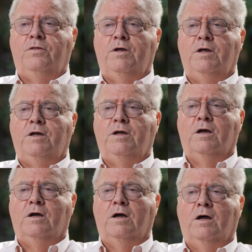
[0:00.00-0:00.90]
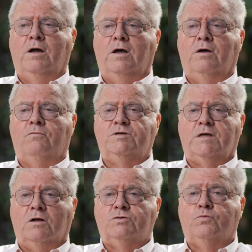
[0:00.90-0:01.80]
the
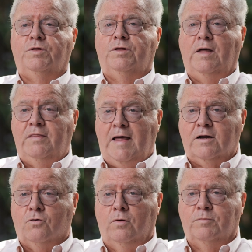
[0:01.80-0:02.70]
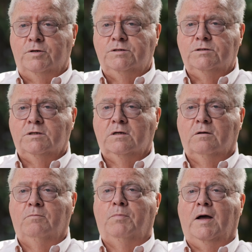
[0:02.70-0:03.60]
results with that equipment
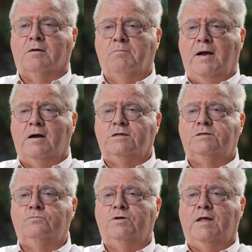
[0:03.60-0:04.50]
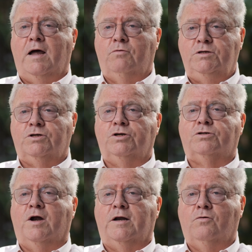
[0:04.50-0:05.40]
by comparison with our
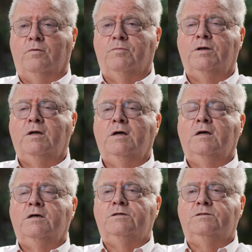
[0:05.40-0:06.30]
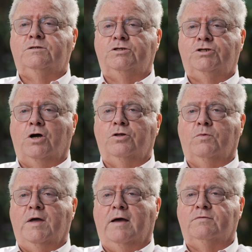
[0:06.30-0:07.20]
research-grade equipment to show that
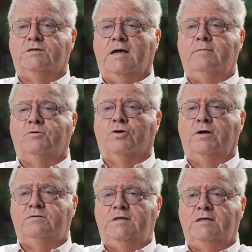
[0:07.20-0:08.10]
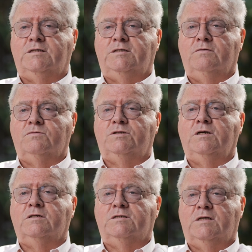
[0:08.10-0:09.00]
we have the same degree of
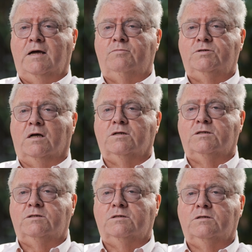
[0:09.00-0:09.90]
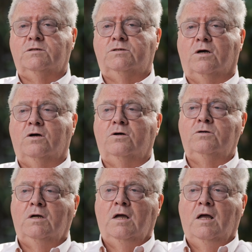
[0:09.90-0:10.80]
sensitivity and the same results. So